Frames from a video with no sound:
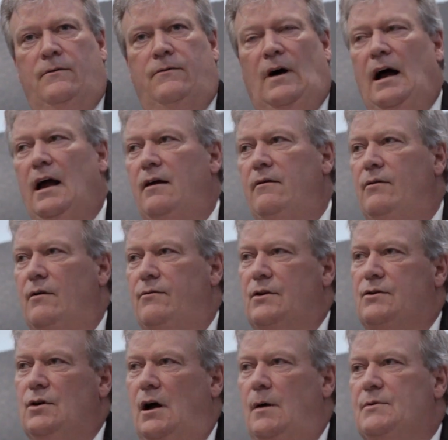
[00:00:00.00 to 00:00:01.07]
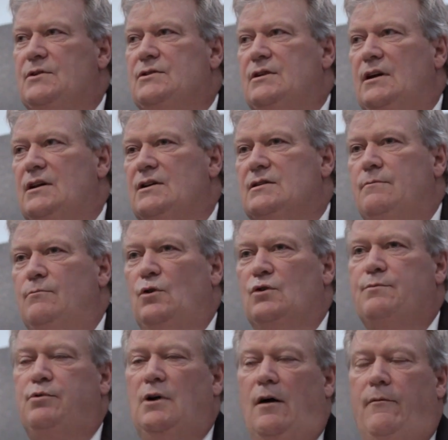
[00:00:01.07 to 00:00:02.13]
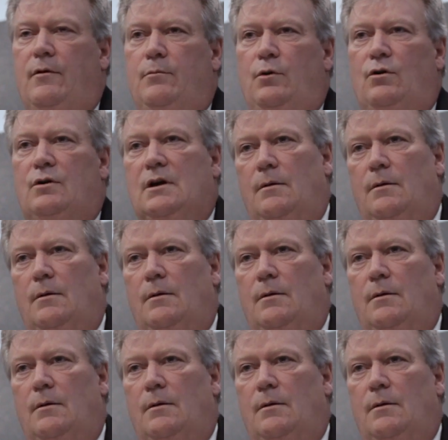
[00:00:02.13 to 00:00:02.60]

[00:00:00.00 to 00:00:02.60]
5 of the top 6 most profitable